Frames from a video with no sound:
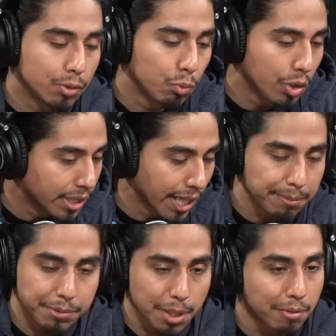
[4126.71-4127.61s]
we
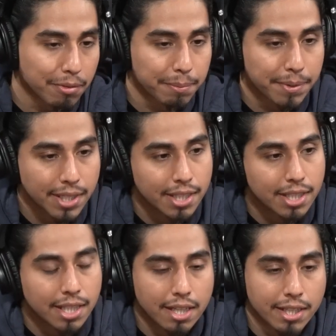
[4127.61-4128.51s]
tamed some of
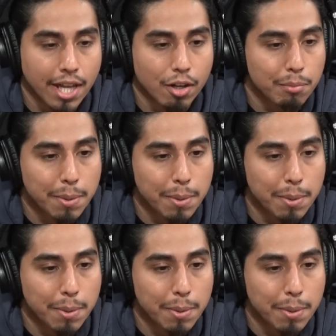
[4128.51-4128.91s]
them.